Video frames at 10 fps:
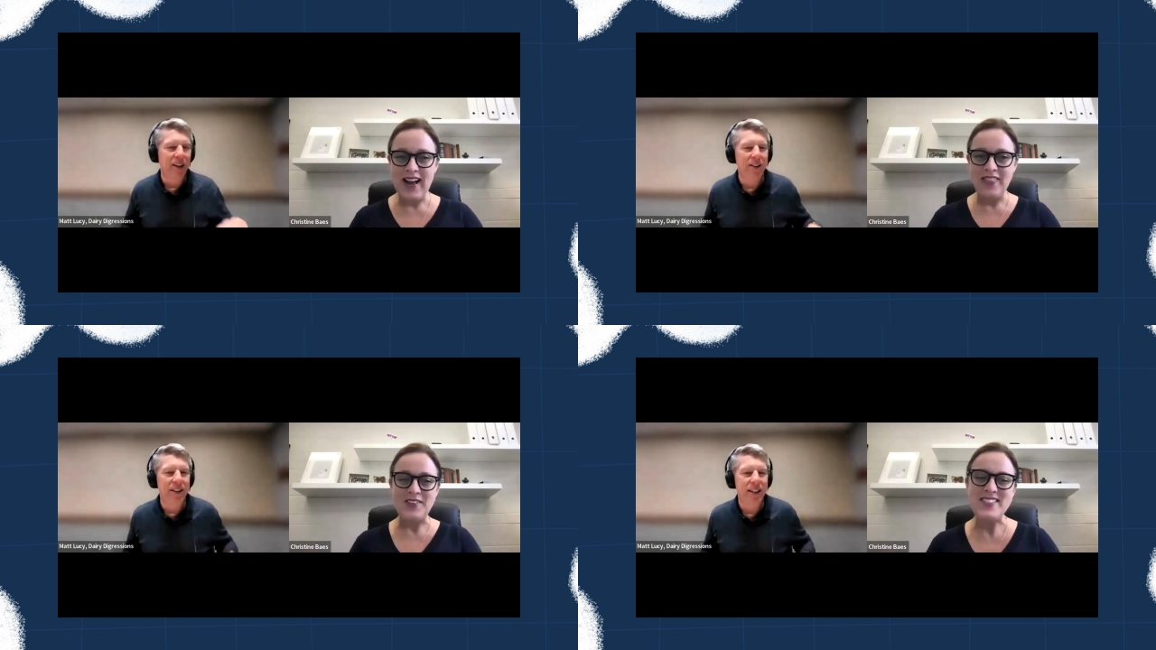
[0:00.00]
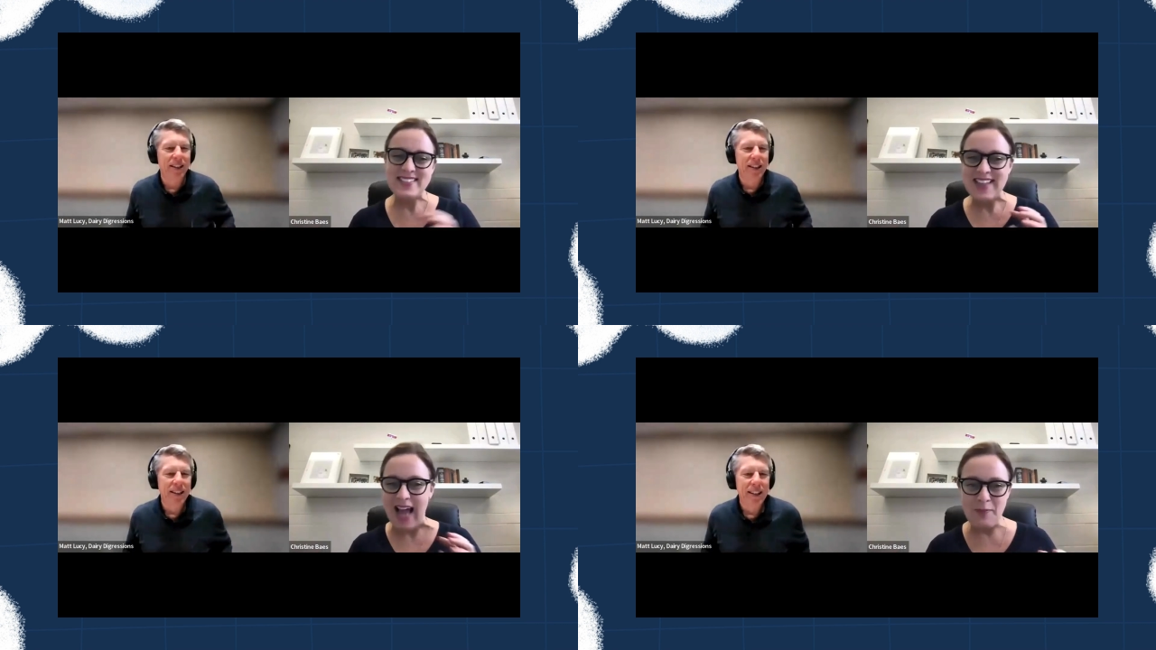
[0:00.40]
Speaker 1: Oh, okay. There's
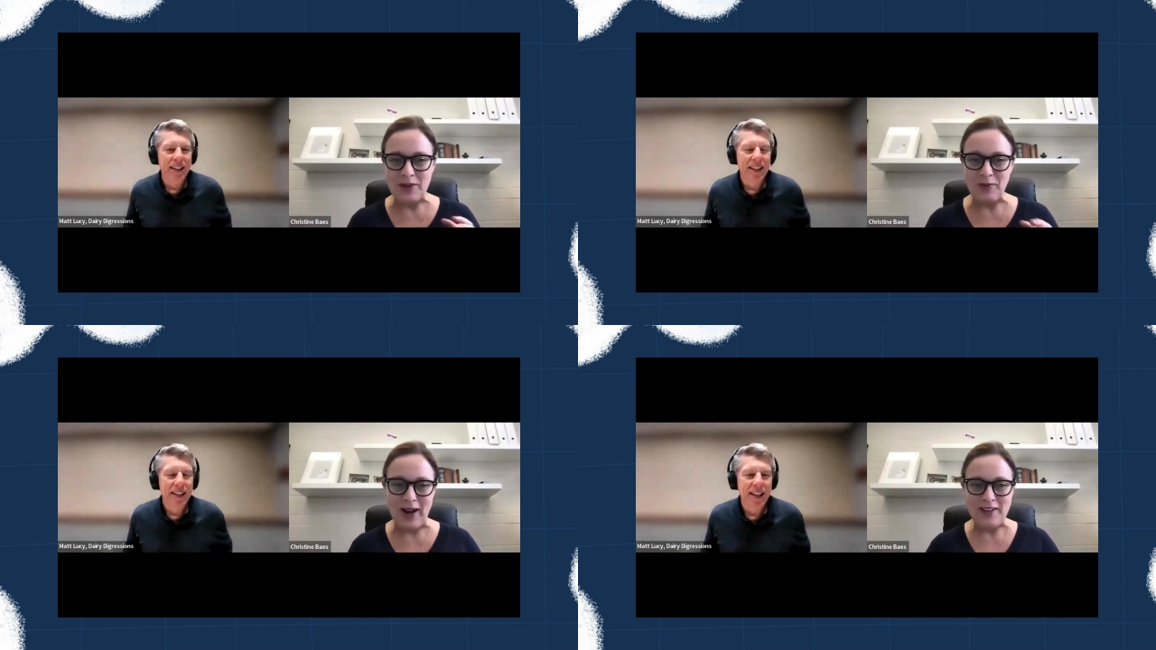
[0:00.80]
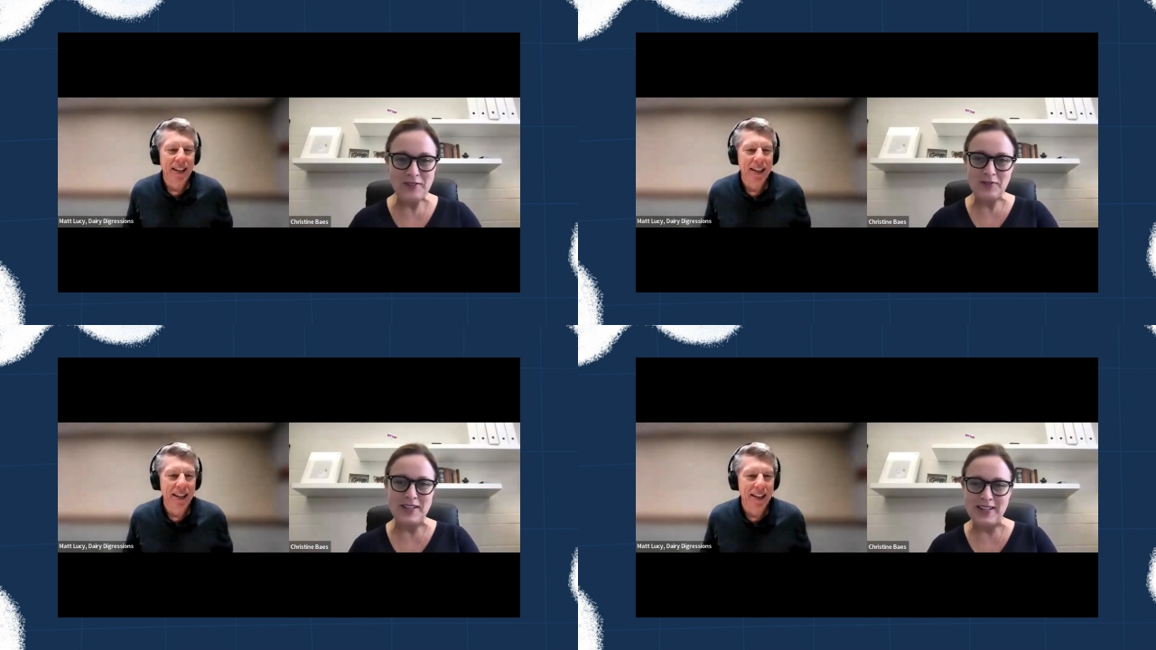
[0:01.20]
this happy
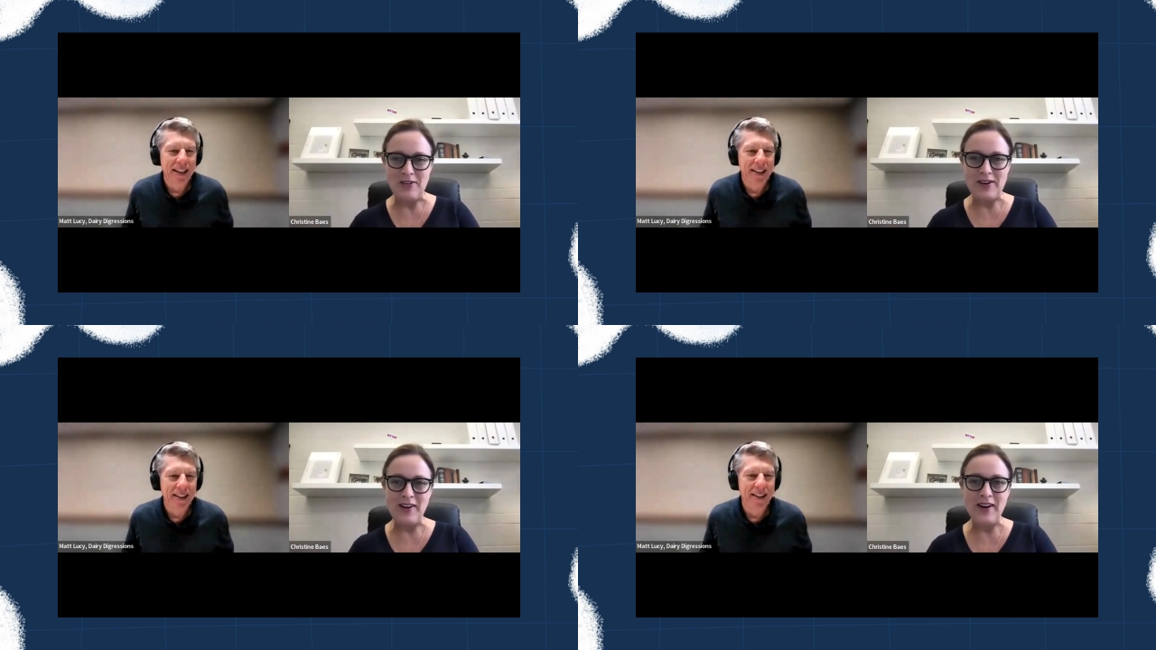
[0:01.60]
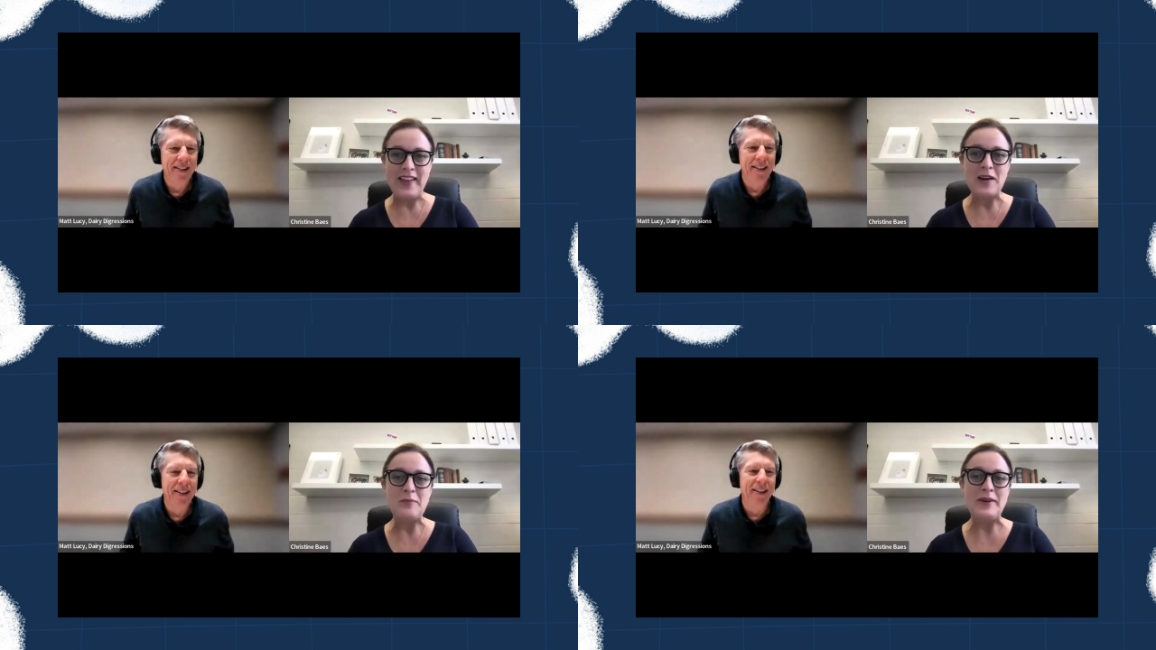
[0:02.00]
rivalry going
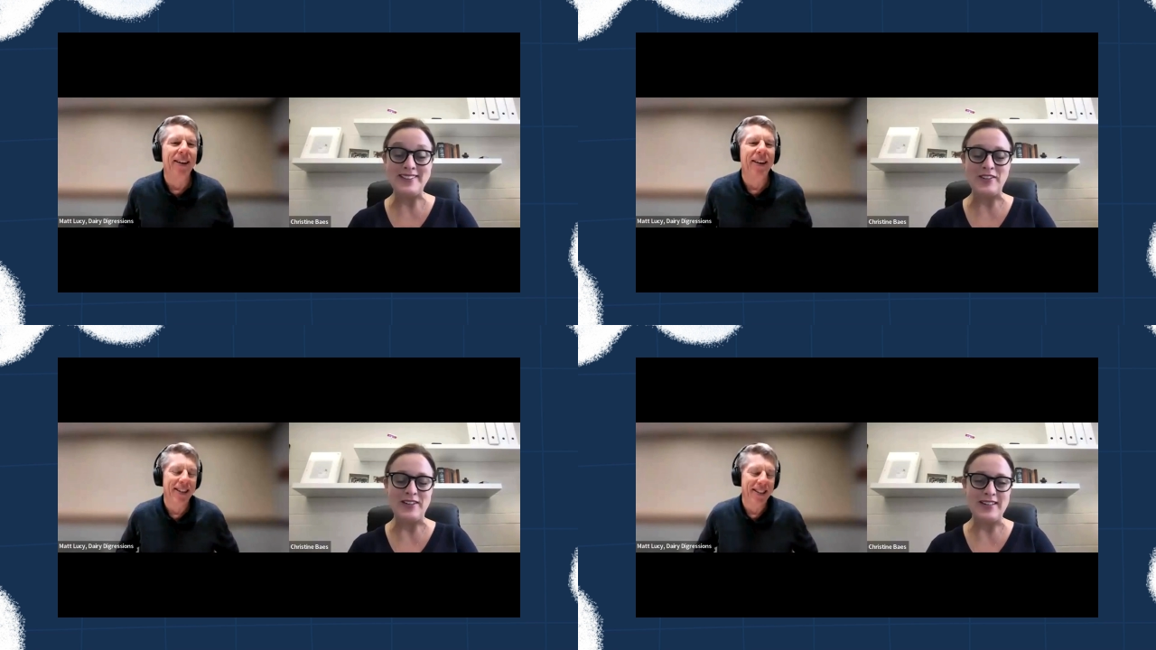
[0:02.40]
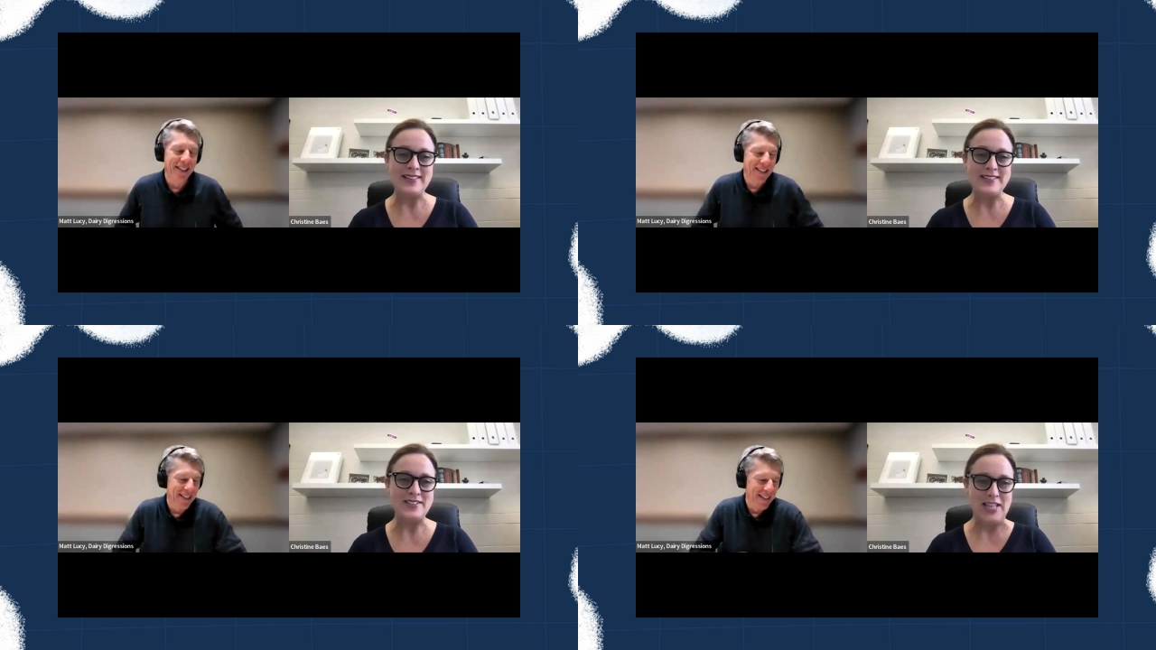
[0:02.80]
on there, but oh. it's good
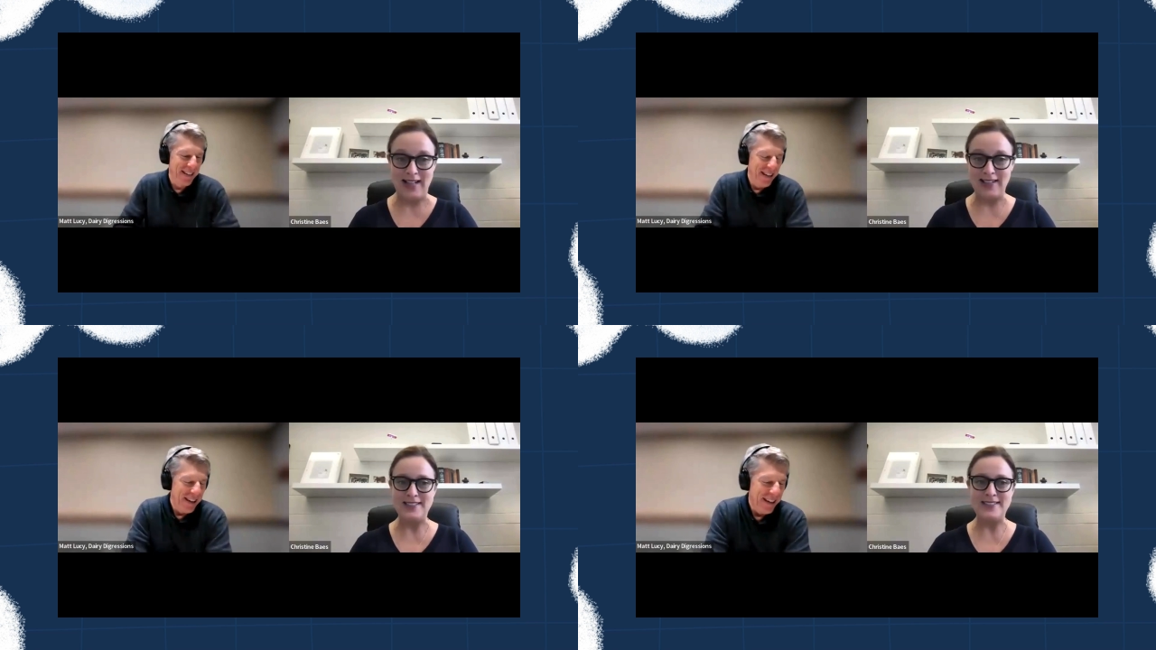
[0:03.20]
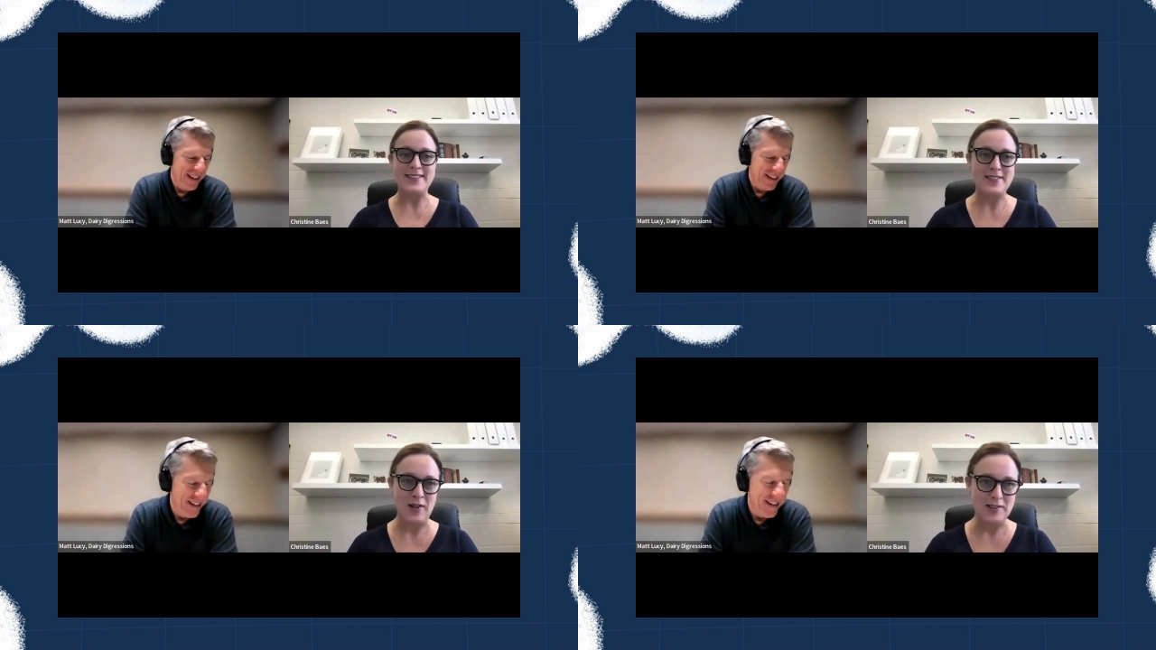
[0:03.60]
because it challenges
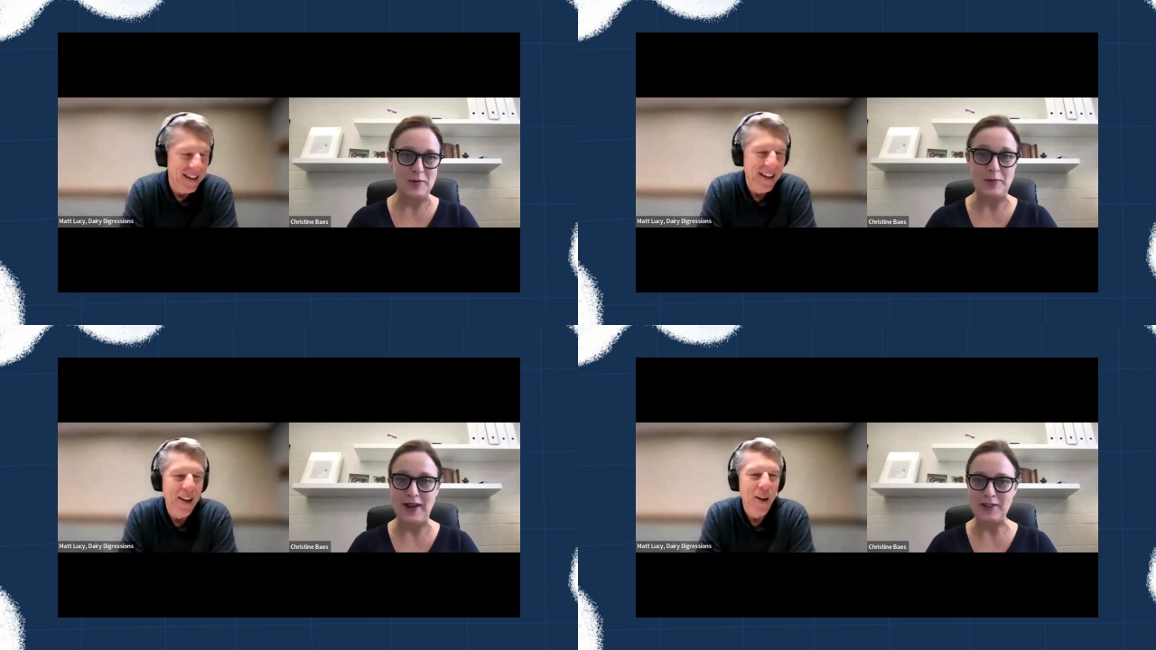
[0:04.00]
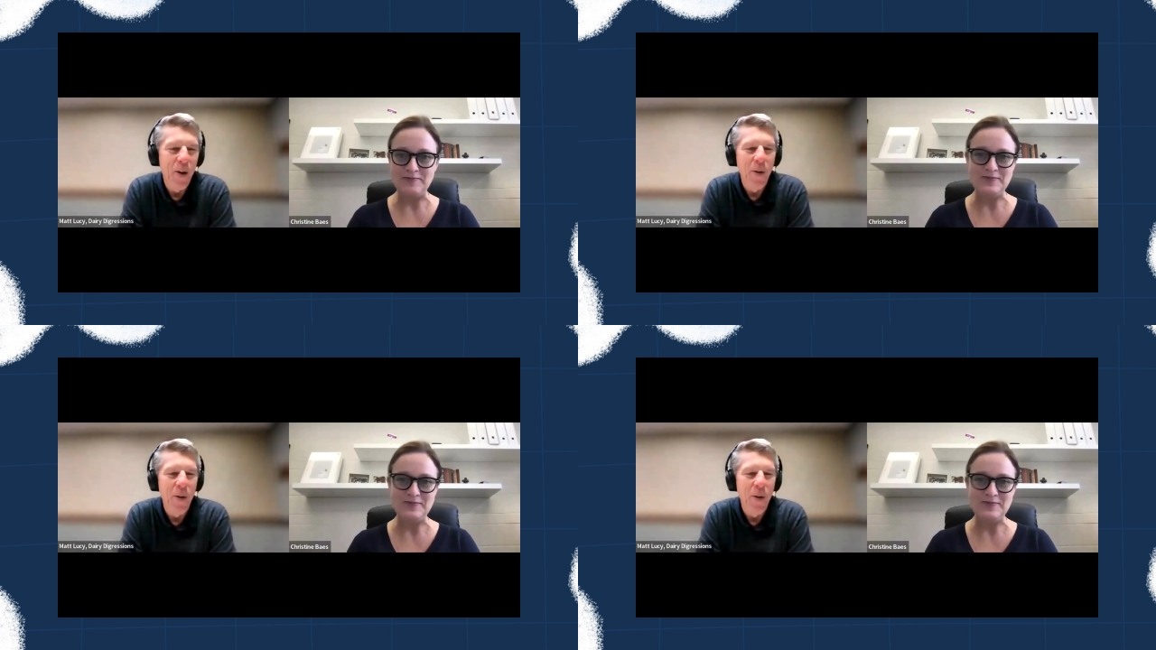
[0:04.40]
us all to be better.